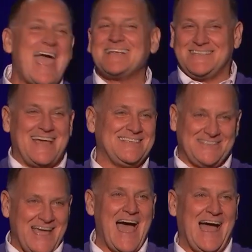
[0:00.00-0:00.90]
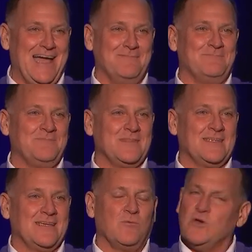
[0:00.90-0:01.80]
excess time.
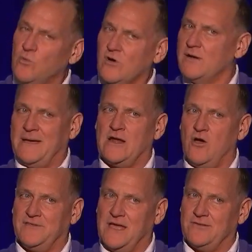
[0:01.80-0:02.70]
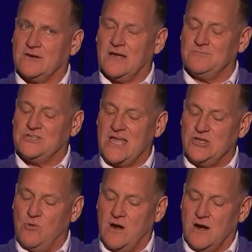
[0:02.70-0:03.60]
We'll worry about all the other come
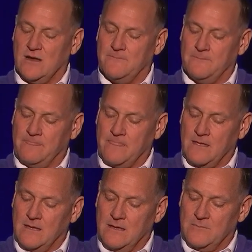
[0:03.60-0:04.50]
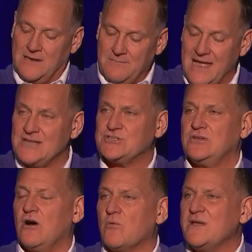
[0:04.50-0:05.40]
January. And let me ask
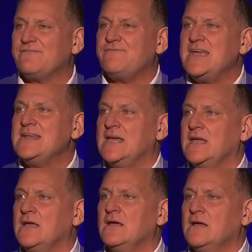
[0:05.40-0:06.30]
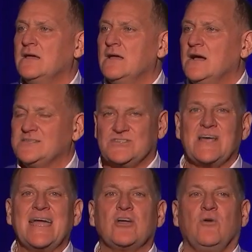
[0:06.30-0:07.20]
you, are we feeding a
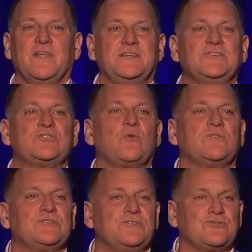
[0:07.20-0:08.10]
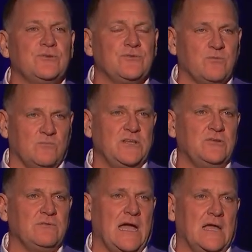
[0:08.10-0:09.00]
cycle that distorts the truth when we
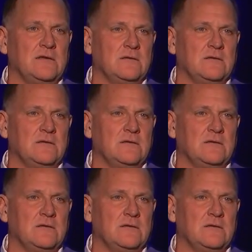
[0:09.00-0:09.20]
do that?